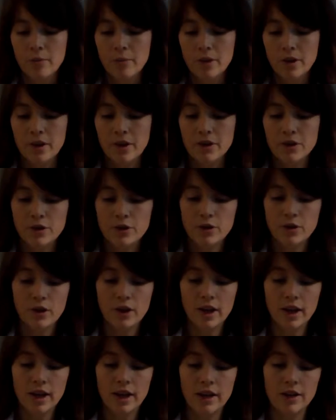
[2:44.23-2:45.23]
but this
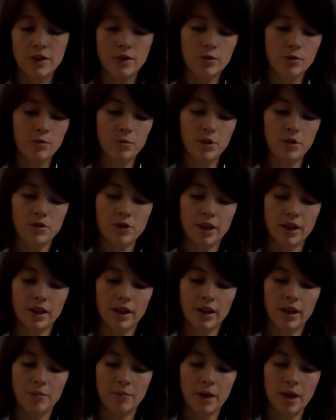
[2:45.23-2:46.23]
oolong here, you would be
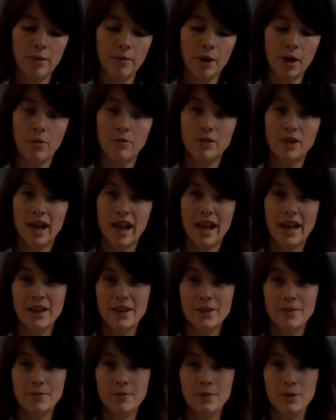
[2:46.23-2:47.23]
drinking maybe up to
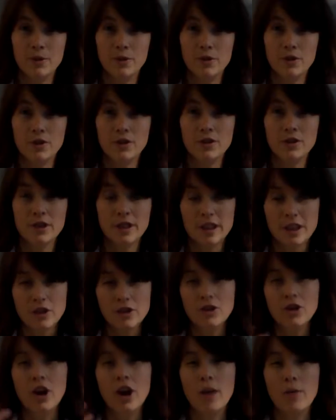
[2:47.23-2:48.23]
8 infusions, and
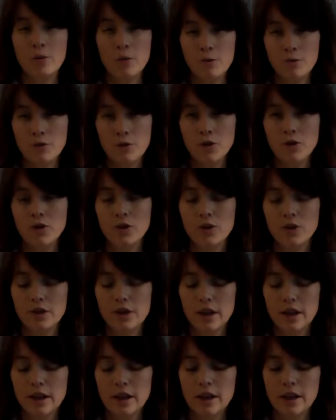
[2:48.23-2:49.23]
each time you infuse the
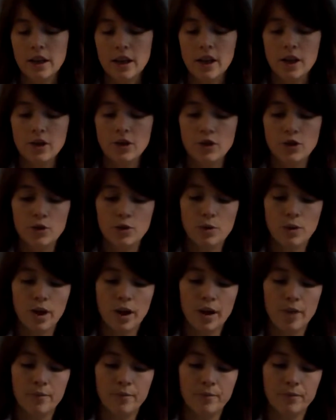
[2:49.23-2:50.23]
tea, you
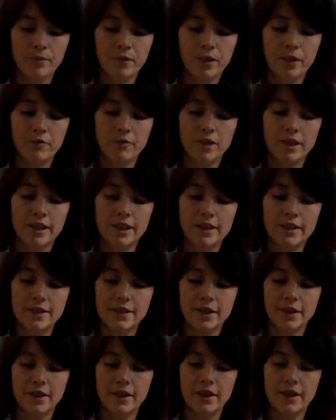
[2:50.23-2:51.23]

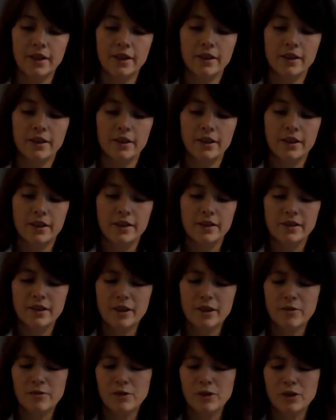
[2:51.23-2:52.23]
release something
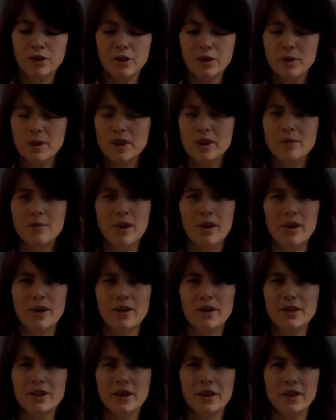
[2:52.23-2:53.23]
different, you
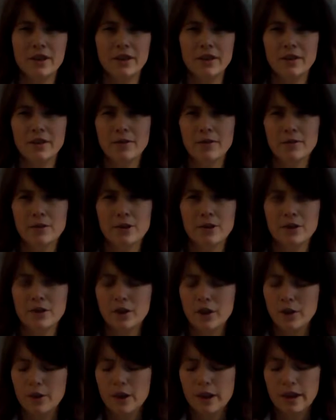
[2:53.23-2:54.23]
experience something different.
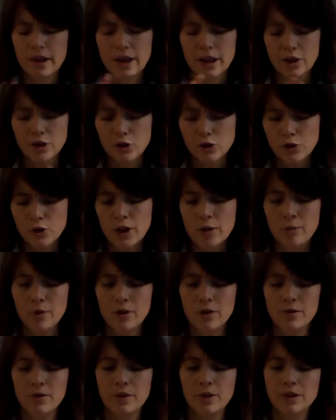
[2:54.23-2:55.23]
So the
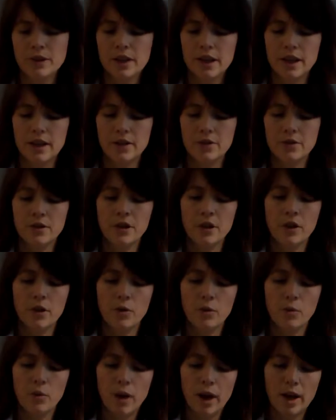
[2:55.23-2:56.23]
enjoyment of the tea is
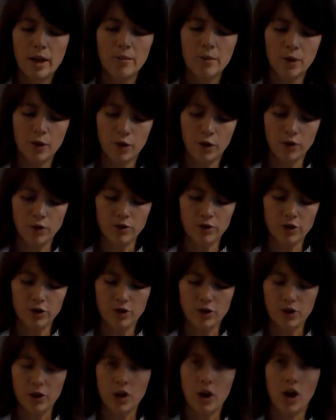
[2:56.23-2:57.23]
way beyond
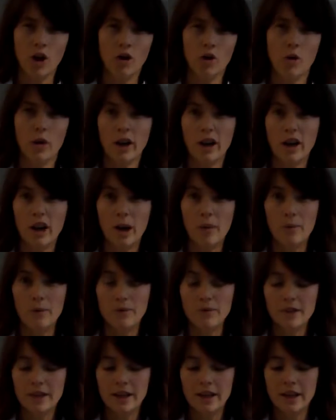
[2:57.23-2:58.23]
just a quick cup
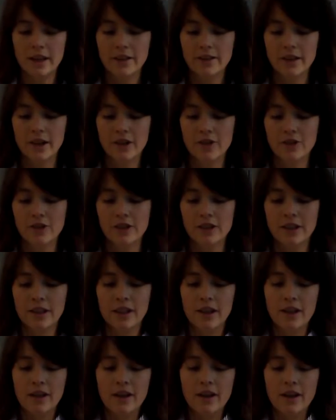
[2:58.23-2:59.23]
of tea. It's actually
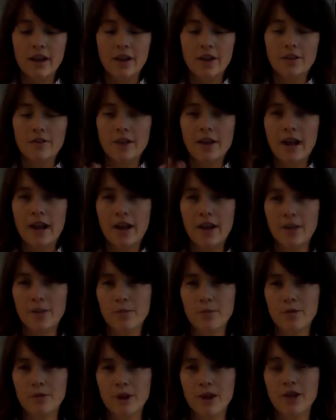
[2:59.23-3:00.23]
kind of an
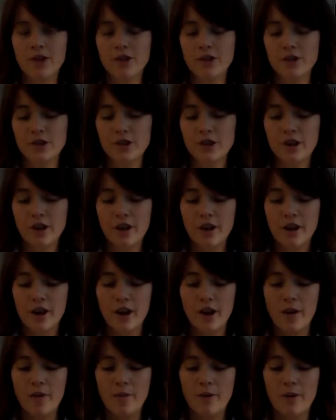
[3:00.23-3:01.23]
exploration
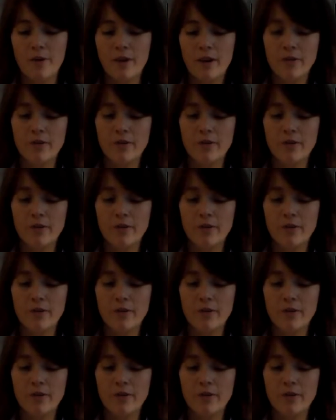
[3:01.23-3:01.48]
of